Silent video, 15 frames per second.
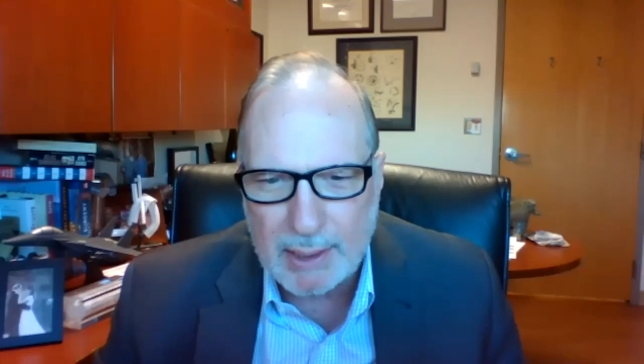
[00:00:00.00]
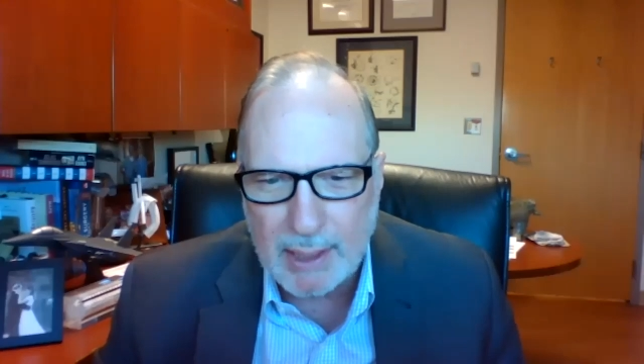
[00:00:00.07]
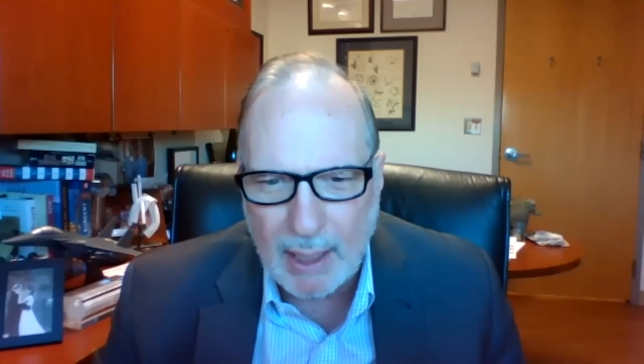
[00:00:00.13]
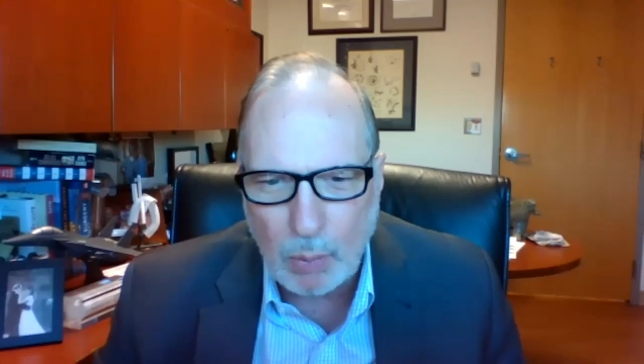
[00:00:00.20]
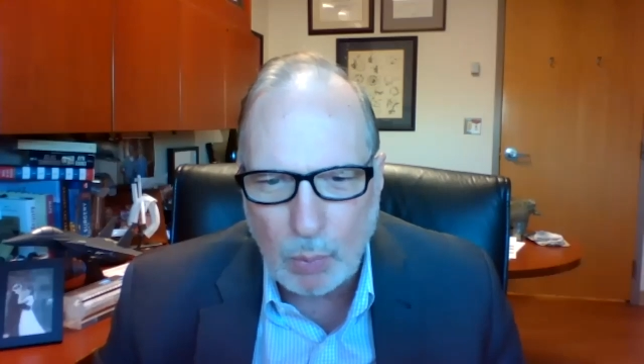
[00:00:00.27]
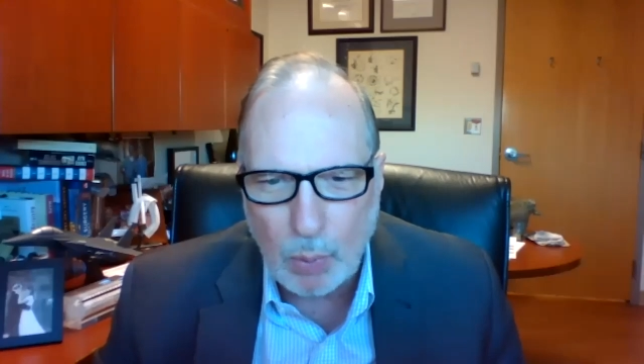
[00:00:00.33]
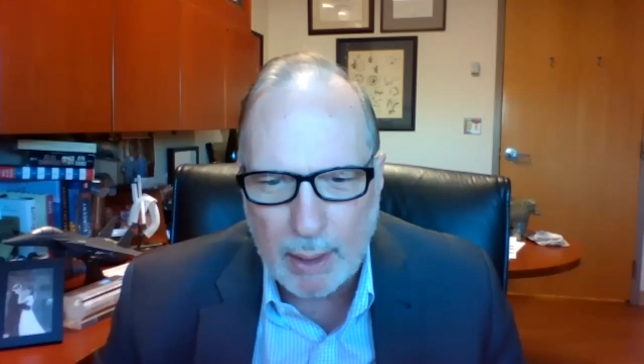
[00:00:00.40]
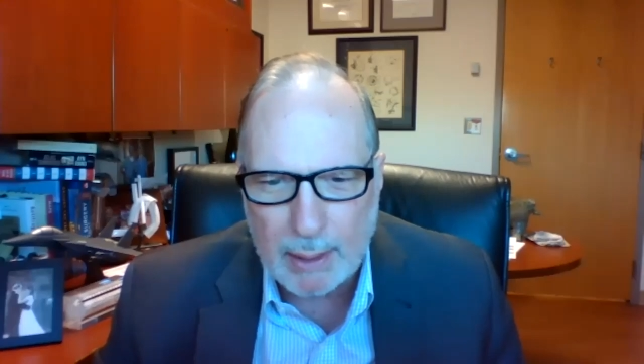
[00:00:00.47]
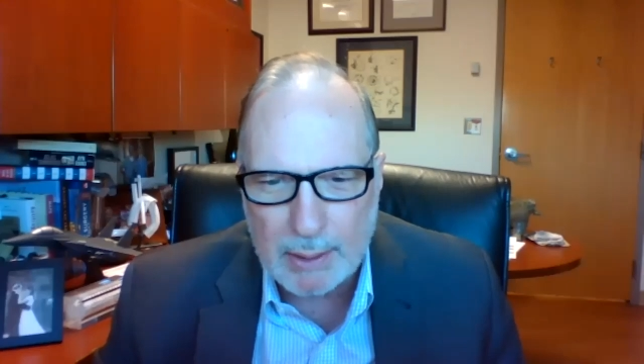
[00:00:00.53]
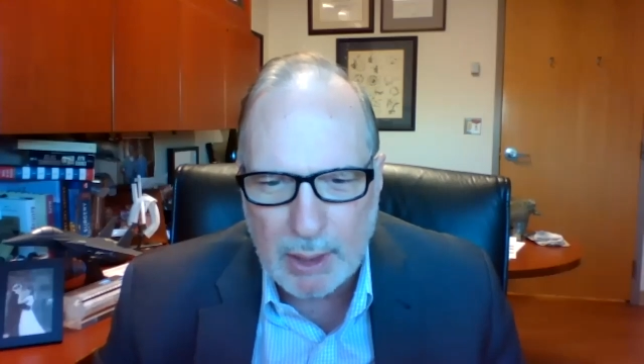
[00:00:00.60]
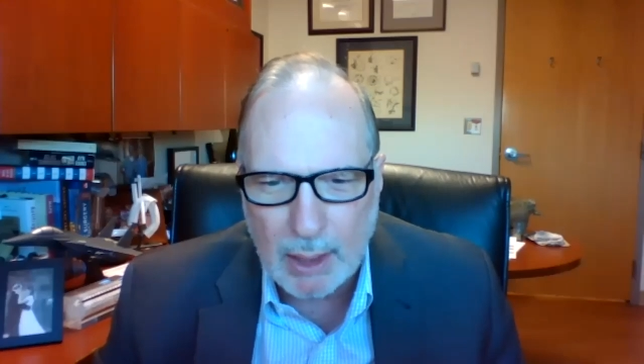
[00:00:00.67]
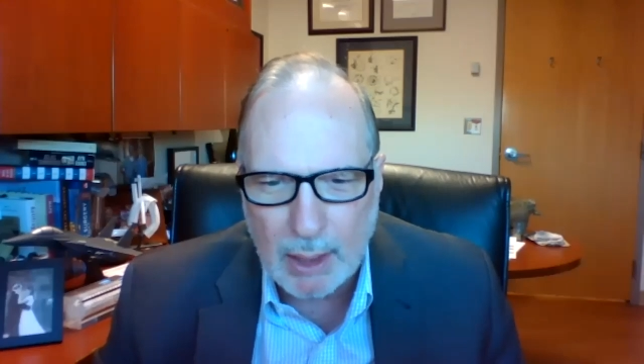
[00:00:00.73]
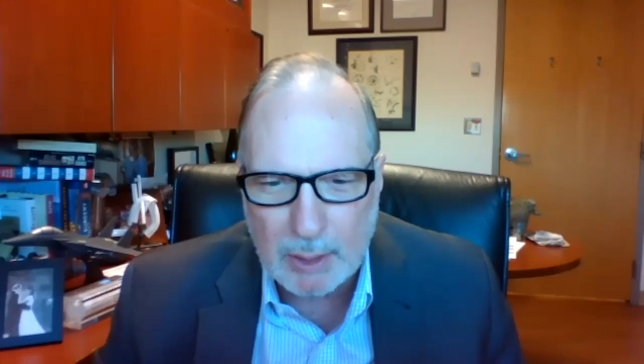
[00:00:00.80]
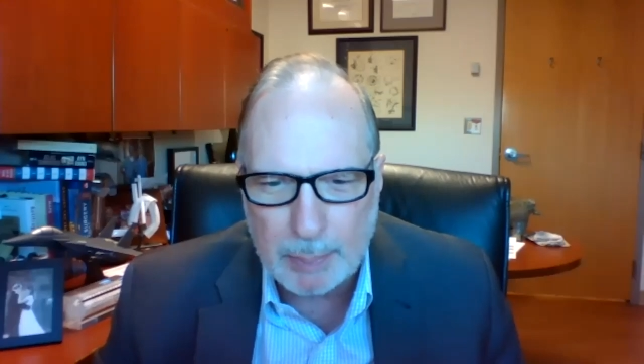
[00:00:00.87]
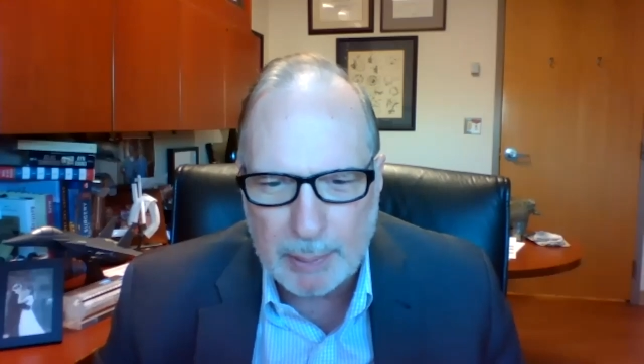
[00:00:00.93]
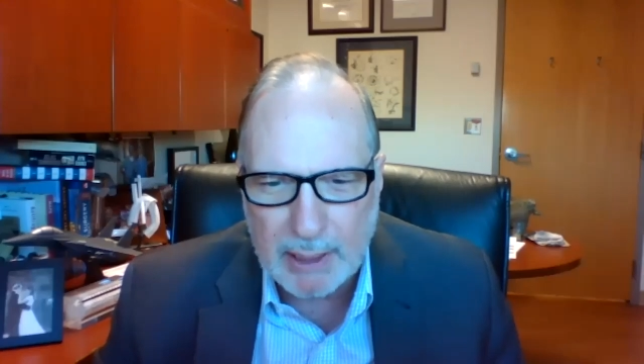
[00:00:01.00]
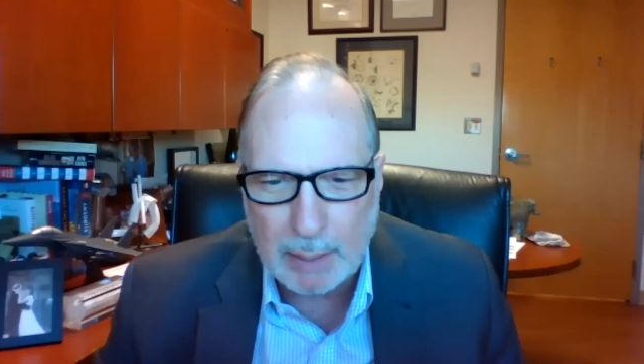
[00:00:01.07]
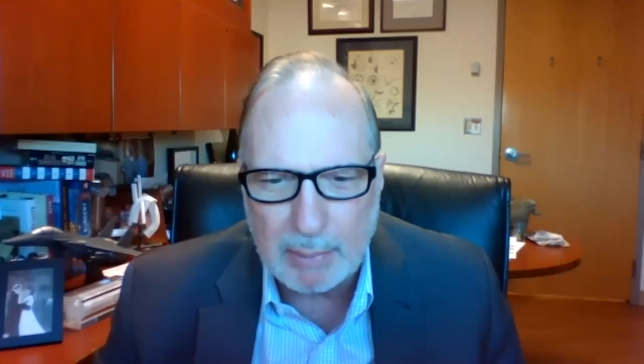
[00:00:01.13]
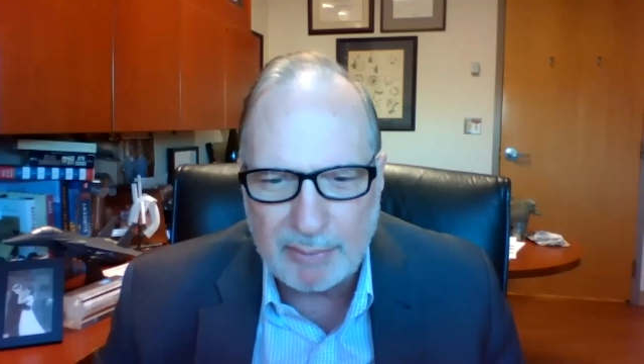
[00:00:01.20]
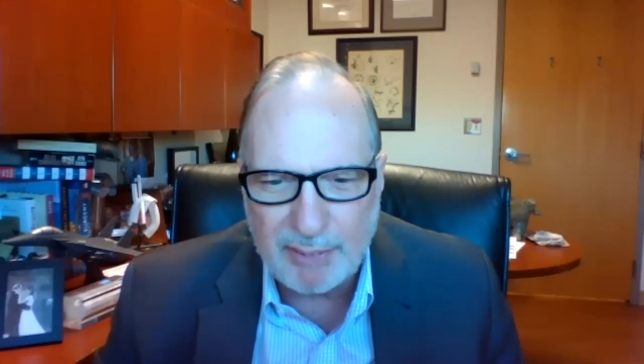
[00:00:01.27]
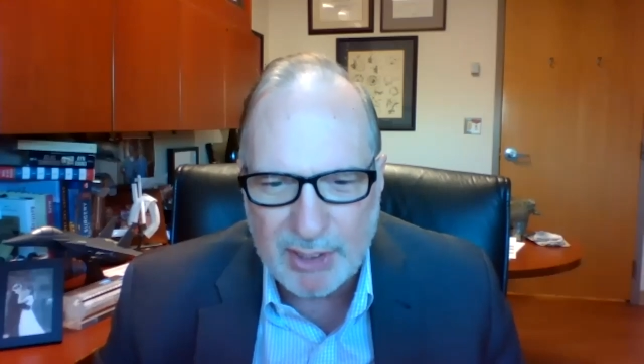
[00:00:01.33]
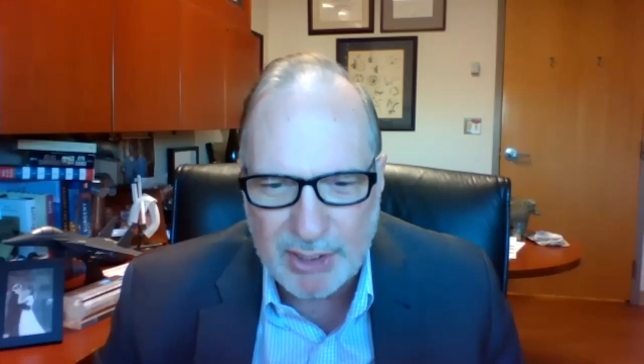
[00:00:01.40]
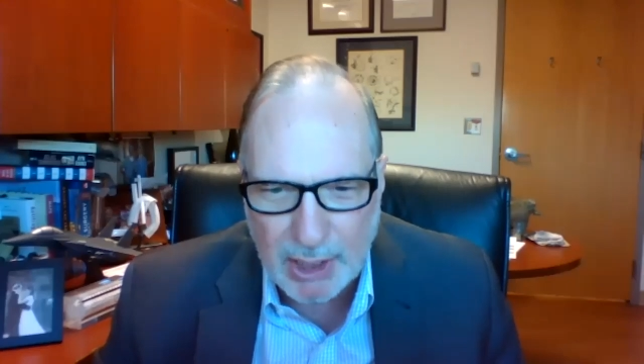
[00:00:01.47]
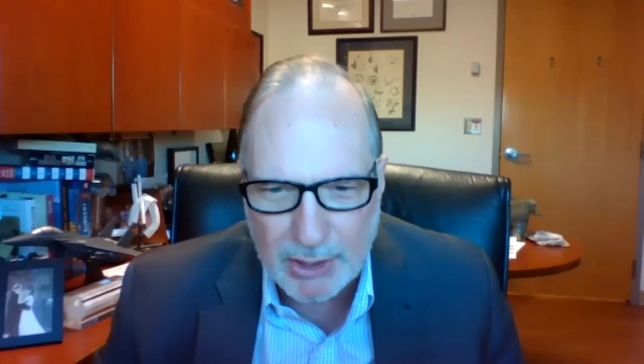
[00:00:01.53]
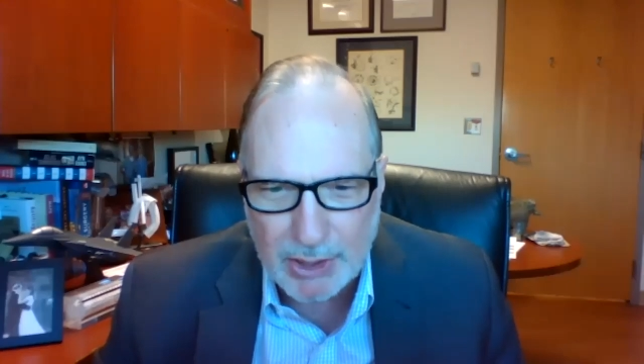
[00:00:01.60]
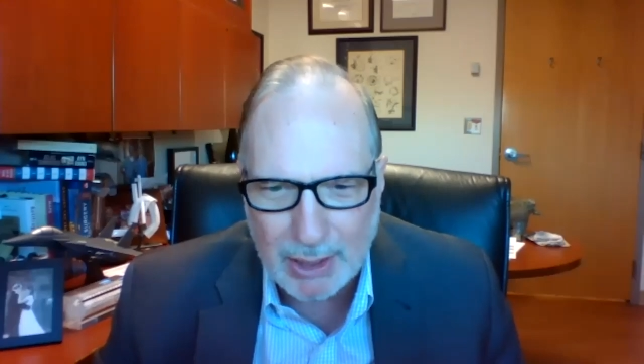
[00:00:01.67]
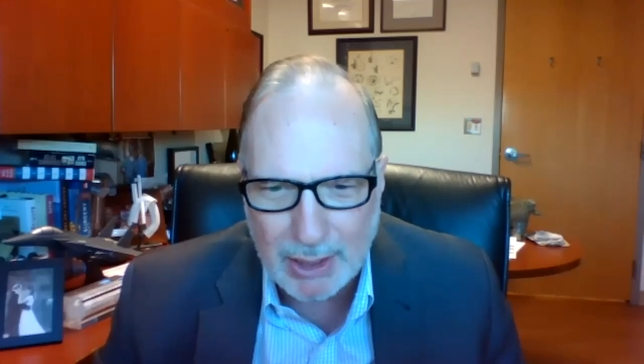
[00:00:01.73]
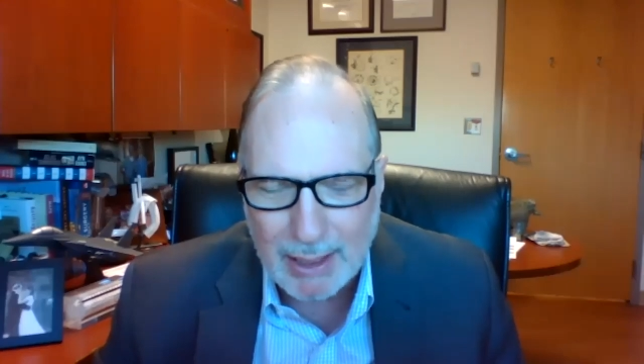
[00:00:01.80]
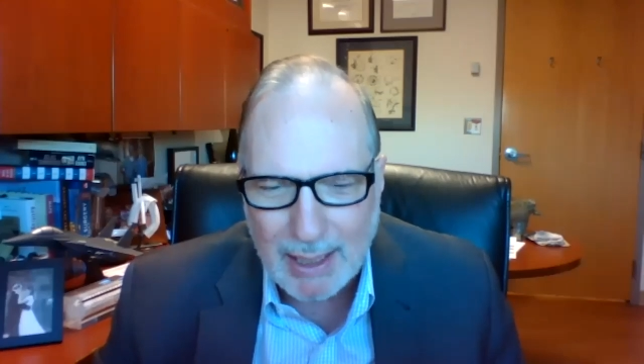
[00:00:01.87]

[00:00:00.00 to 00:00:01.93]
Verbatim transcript: that I wanted uh, to become a physician.